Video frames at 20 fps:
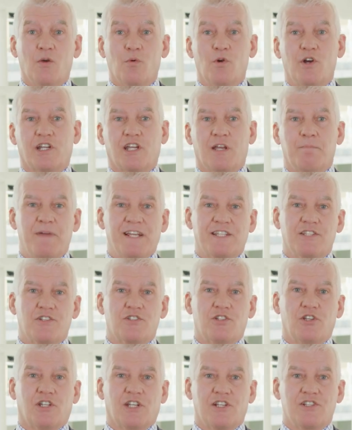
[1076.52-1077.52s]
We're committed
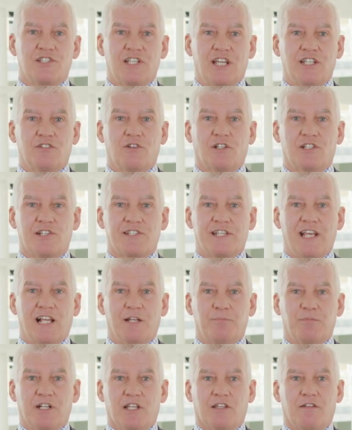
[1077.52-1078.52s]
to continuing to
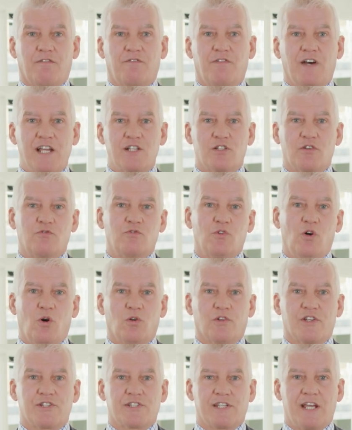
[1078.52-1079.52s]
celebrate the vital
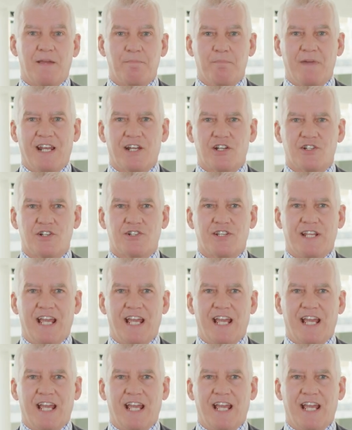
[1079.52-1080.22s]
role that site managers